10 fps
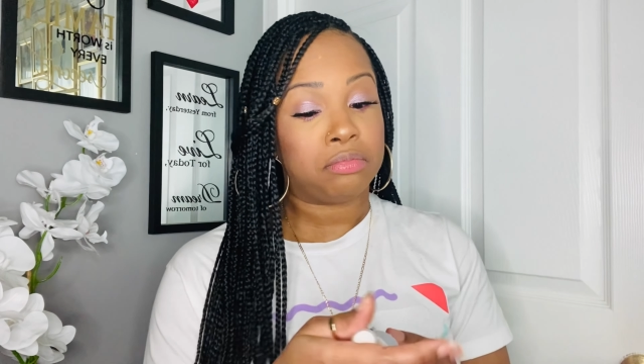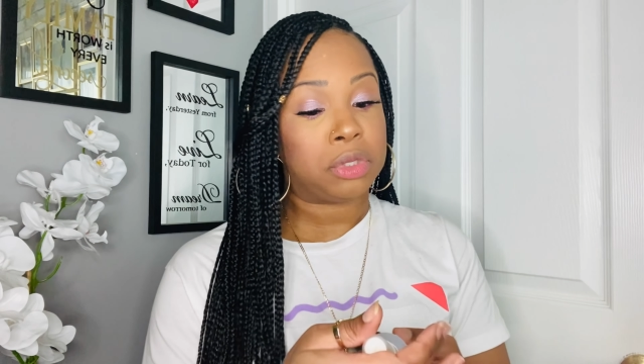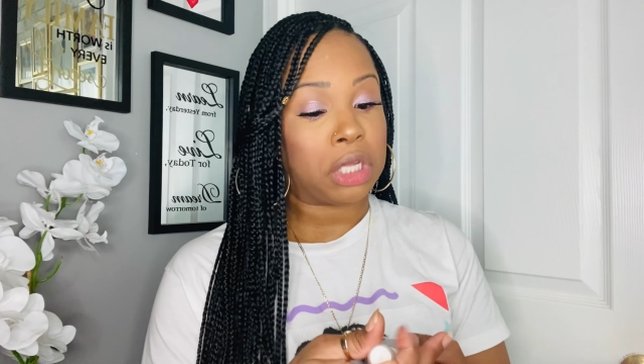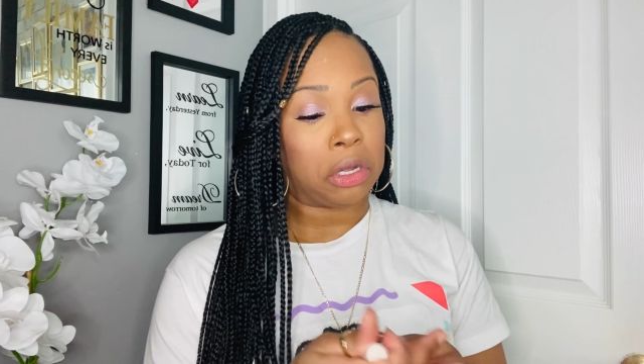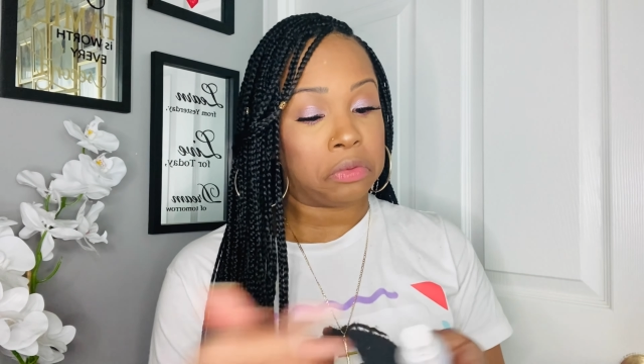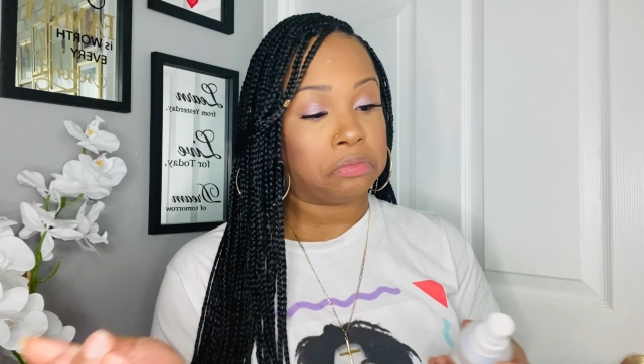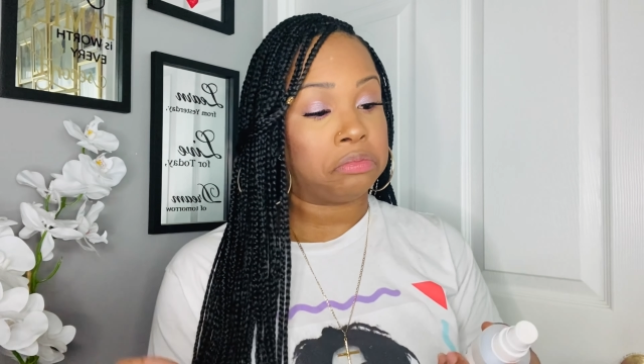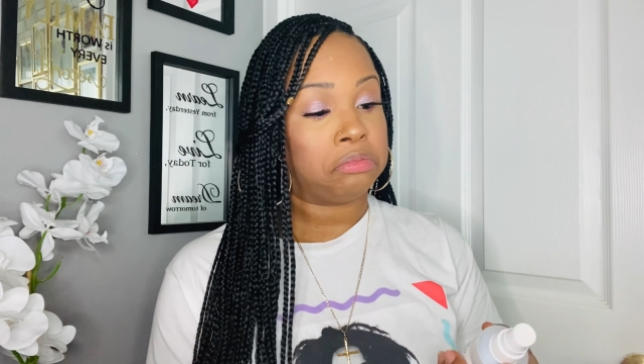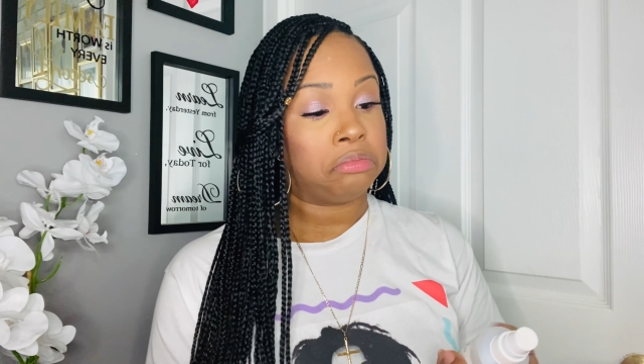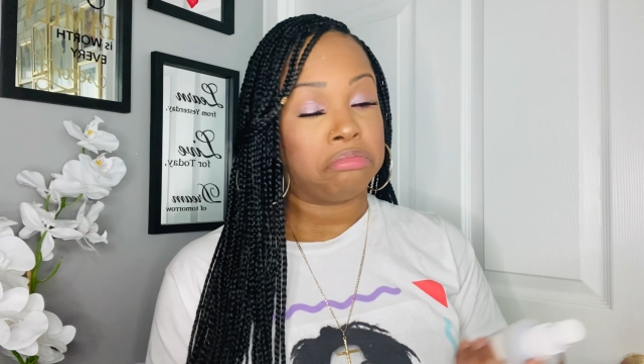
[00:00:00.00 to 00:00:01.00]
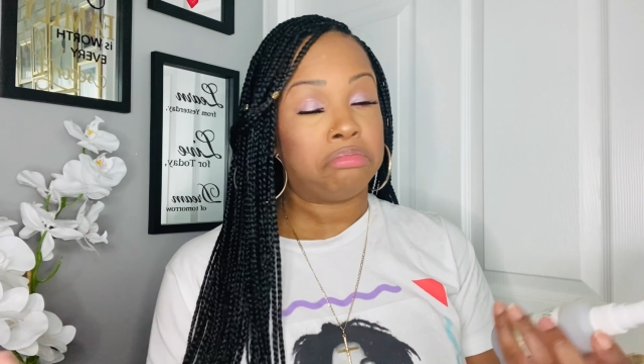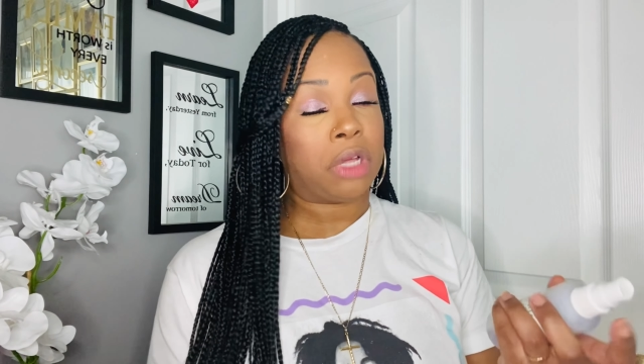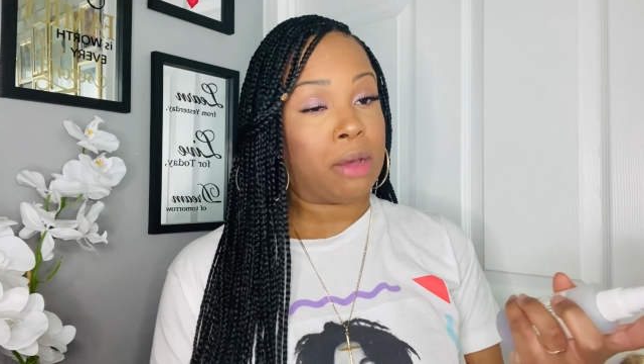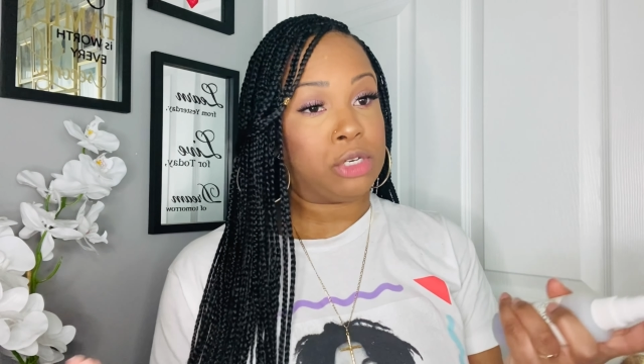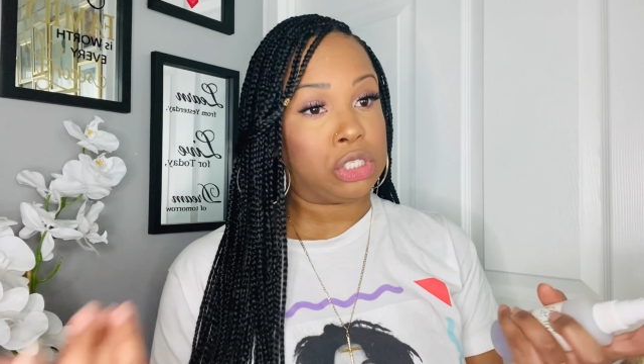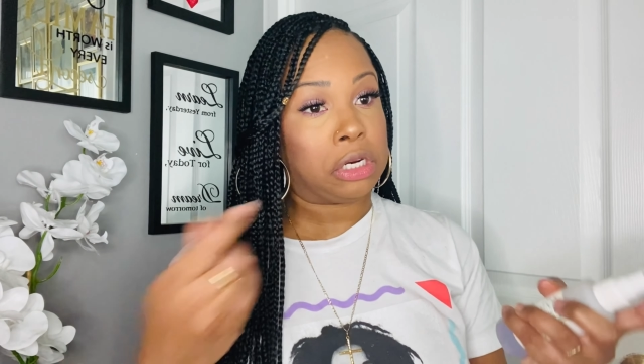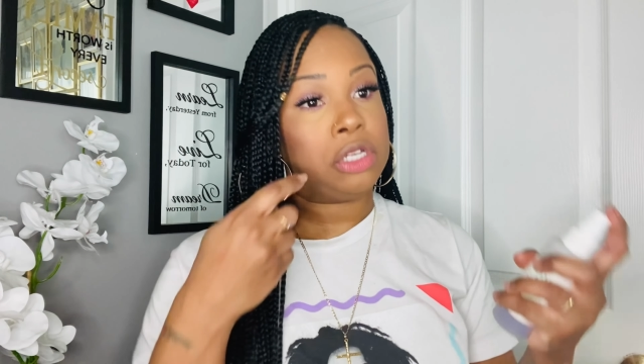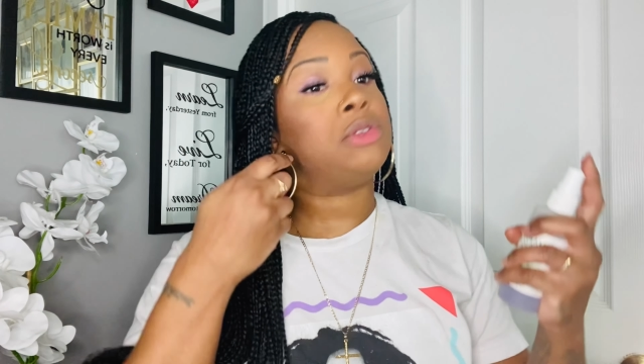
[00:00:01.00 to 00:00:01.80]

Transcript: So I'm just gonna use